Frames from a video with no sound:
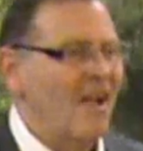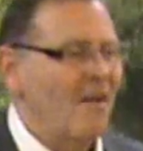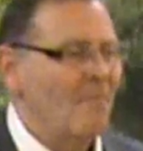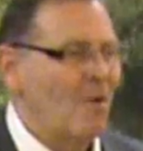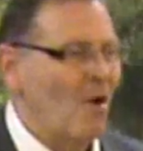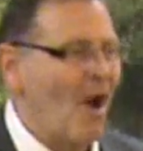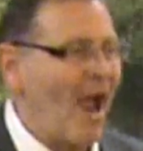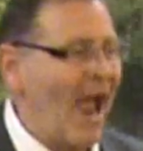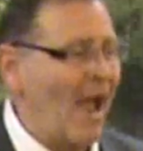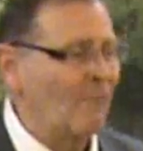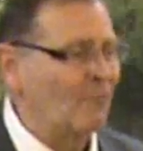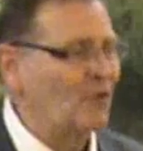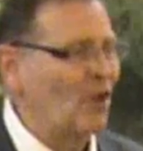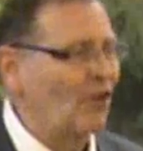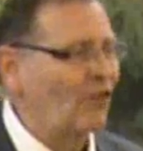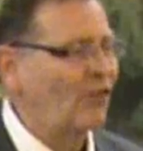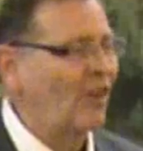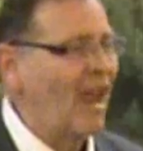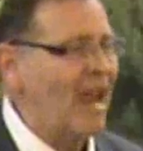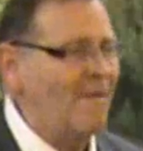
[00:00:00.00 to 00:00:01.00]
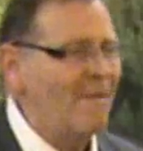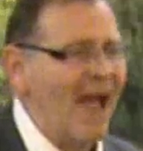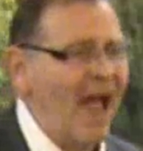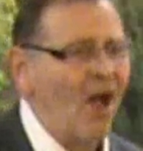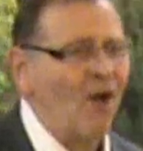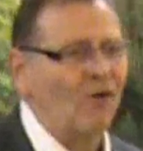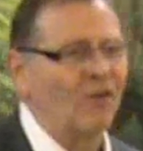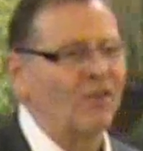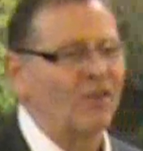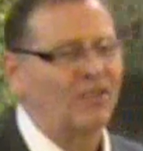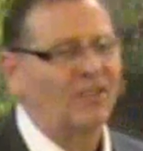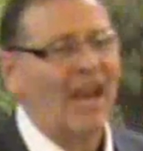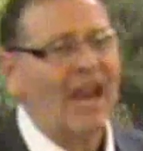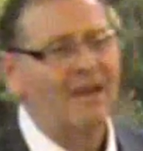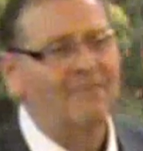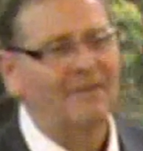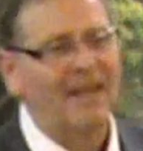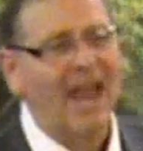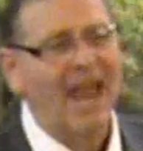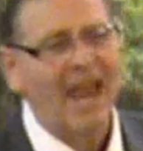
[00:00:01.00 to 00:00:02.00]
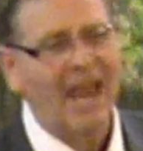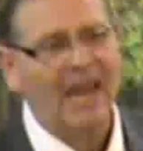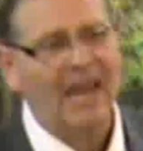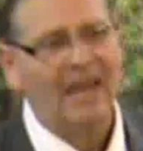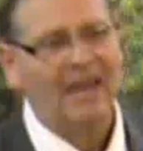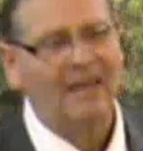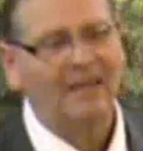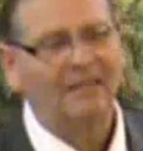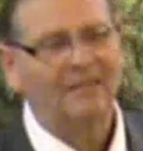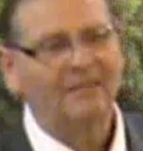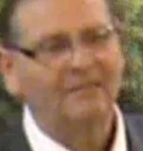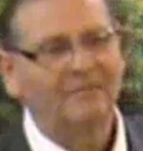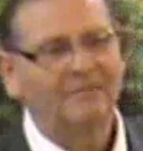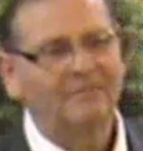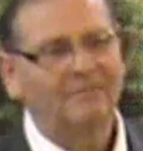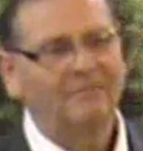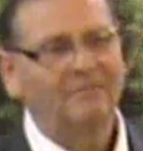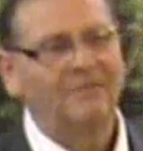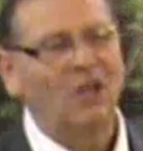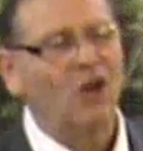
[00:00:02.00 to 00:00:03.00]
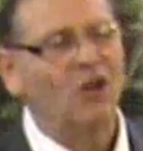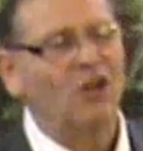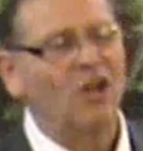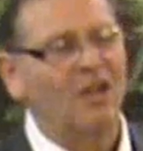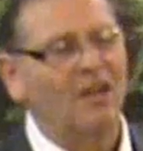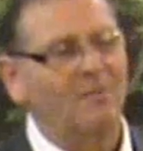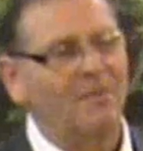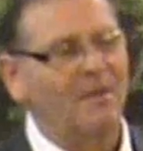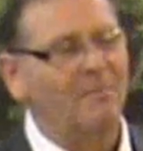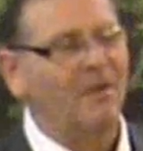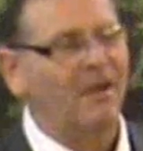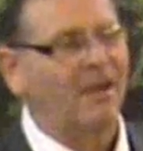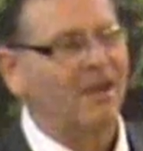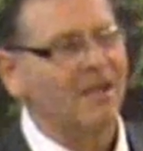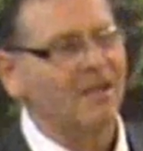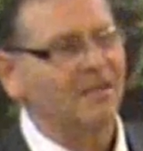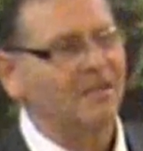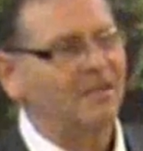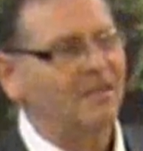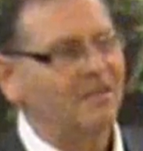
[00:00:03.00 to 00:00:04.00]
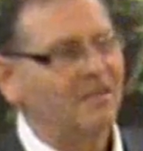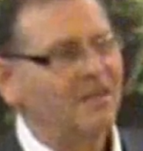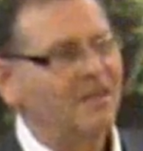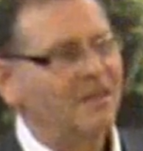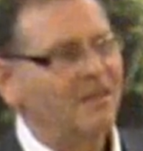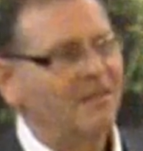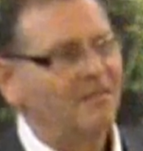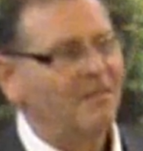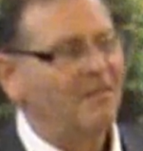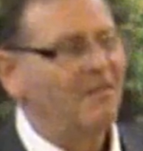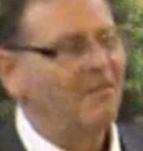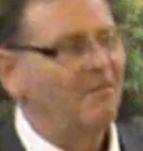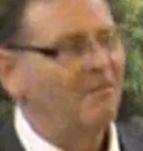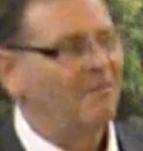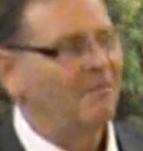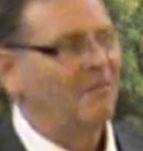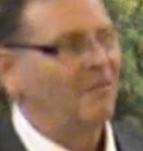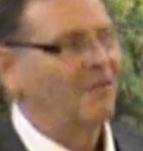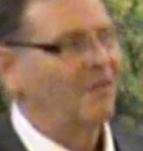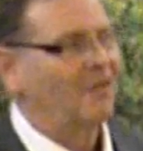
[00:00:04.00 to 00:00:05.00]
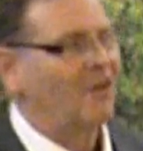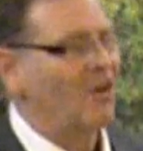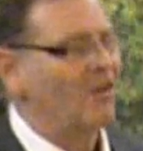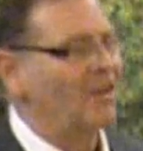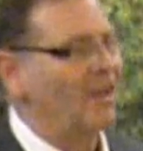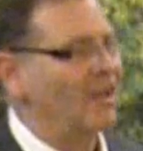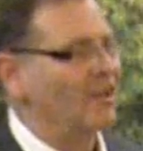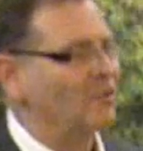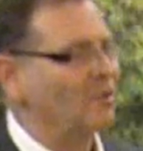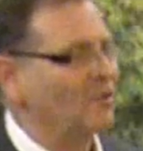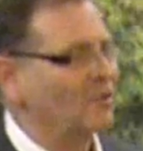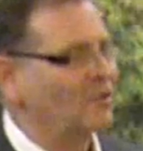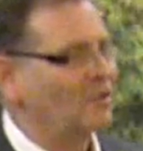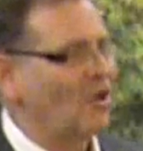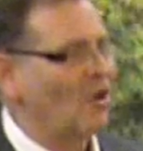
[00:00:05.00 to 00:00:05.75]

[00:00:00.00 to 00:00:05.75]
Perhaps the same hour, the same day. No, it couldn't have been because Cornelius was